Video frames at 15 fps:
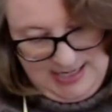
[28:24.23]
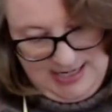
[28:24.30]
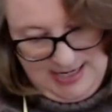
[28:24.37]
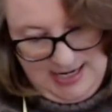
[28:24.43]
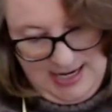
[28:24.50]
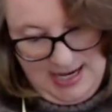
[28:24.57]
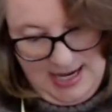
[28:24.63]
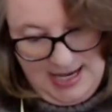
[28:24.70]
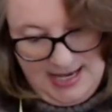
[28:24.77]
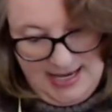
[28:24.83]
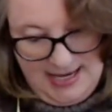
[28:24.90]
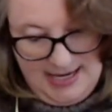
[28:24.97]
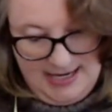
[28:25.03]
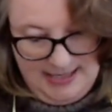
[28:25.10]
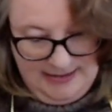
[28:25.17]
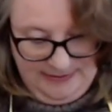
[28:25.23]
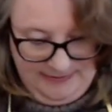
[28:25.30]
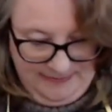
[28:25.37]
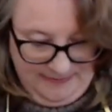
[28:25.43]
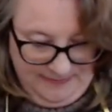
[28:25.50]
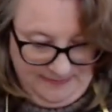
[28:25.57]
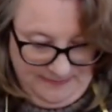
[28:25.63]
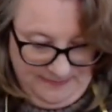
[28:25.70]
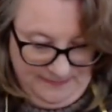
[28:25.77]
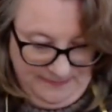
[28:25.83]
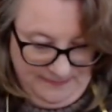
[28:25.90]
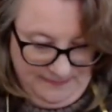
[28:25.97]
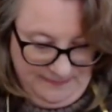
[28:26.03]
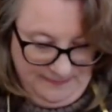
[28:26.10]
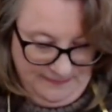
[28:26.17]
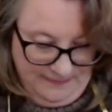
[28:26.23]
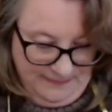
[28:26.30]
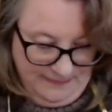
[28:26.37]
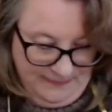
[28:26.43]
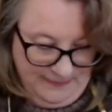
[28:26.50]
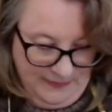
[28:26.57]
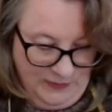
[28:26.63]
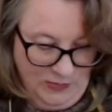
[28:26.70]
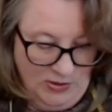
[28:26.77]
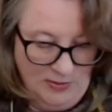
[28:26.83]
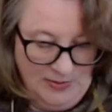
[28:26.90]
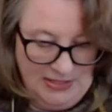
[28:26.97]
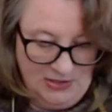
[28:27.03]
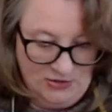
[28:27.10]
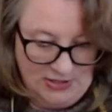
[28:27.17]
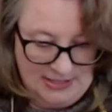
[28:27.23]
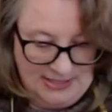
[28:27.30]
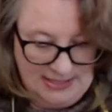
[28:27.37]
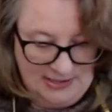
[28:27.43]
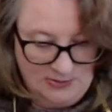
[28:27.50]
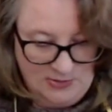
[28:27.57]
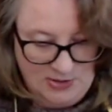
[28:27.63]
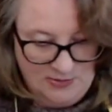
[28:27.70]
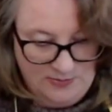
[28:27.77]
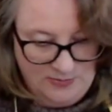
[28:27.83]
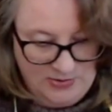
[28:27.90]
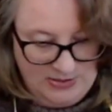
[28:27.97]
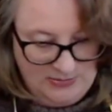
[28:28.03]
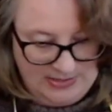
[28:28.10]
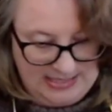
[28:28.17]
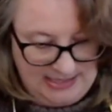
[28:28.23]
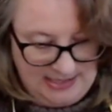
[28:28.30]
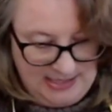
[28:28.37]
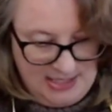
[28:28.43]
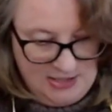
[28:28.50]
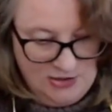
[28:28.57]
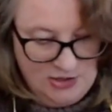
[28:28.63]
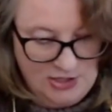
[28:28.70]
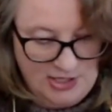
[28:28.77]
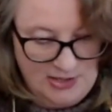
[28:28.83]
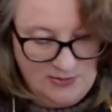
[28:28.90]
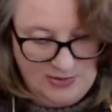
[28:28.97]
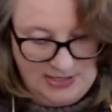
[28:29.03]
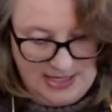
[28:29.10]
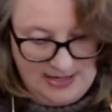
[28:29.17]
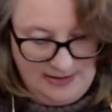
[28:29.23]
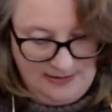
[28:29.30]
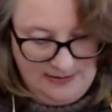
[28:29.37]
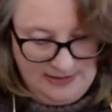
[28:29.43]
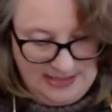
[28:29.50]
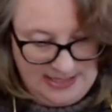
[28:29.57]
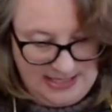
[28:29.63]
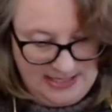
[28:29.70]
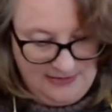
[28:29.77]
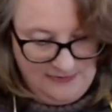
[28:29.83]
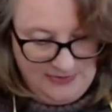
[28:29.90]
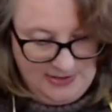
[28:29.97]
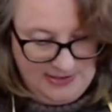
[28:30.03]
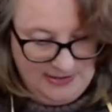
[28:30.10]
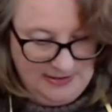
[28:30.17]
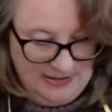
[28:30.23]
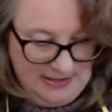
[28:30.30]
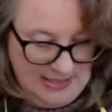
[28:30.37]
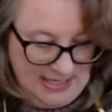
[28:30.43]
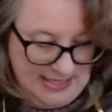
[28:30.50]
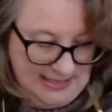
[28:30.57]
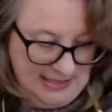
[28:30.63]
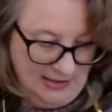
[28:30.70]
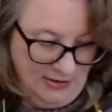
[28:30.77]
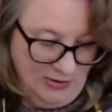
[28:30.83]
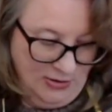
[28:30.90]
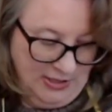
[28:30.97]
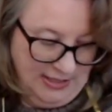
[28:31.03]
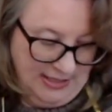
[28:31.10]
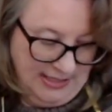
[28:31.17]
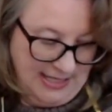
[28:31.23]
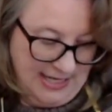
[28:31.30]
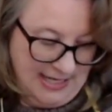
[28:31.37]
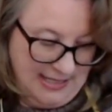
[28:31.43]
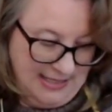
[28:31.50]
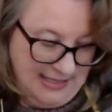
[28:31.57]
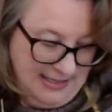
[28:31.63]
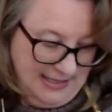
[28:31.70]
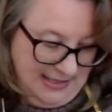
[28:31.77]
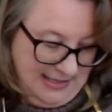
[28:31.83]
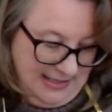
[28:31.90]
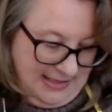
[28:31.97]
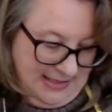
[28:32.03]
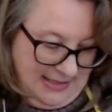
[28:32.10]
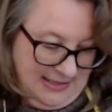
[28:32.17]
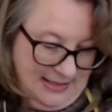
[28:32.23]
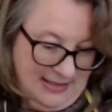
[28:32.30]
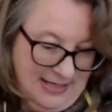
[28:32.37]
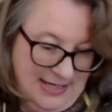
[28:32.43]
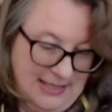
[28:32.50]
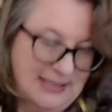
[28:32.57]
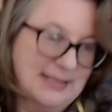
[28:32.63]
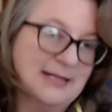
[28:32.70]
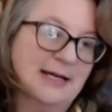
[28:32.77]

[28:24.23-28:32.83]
I will be interesting as well when we get, not only will I have a nice little look at the colour that